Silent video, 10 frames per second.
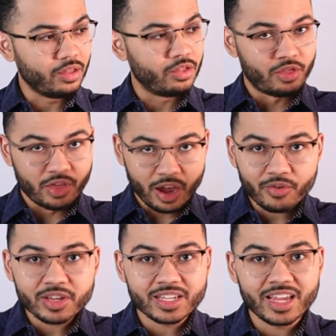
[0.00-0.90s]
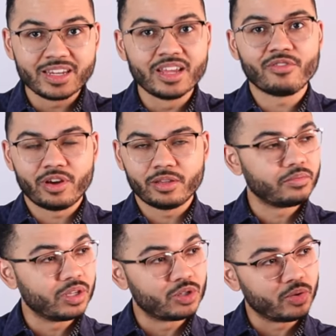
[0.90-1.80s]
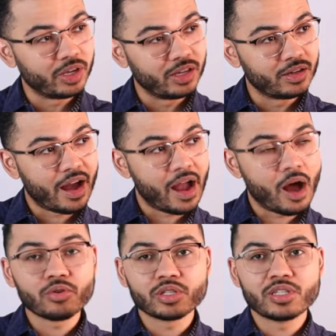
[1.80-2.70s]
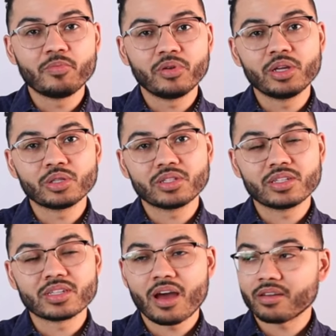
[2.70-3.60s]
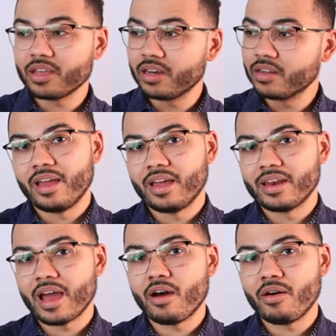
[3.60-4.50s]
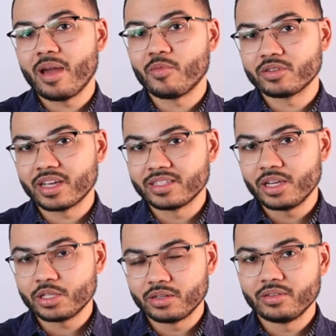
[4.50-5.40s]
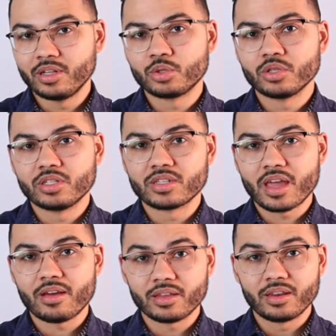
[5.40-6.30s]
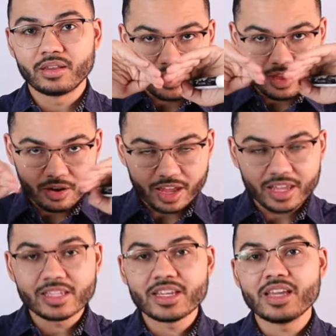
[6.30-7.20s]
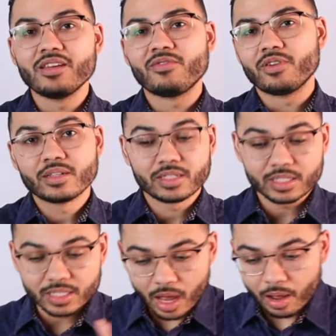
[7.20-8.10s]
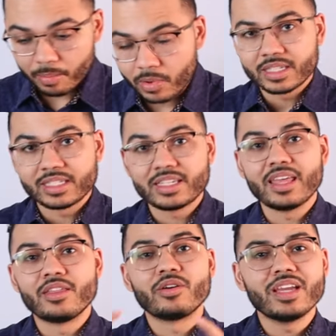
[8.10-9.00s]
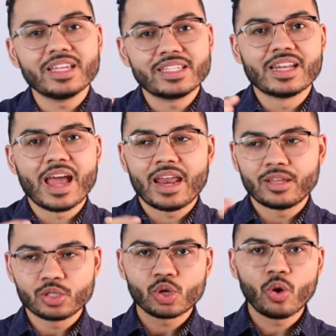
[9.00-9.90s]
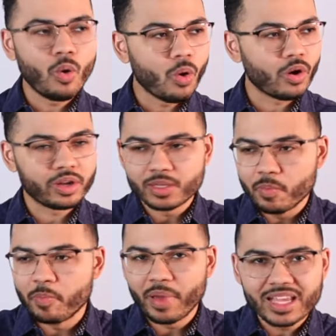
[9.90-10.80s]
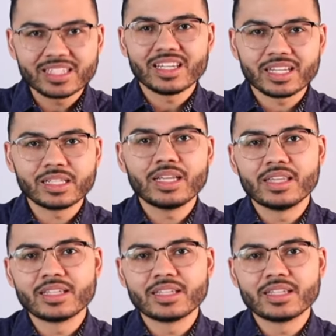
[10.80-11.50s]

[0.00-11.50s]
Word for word: there is a difference between how simple interest is calculated and how amortization interest is calculated. There is a difference. Some say there isn't. At its core, it's basically the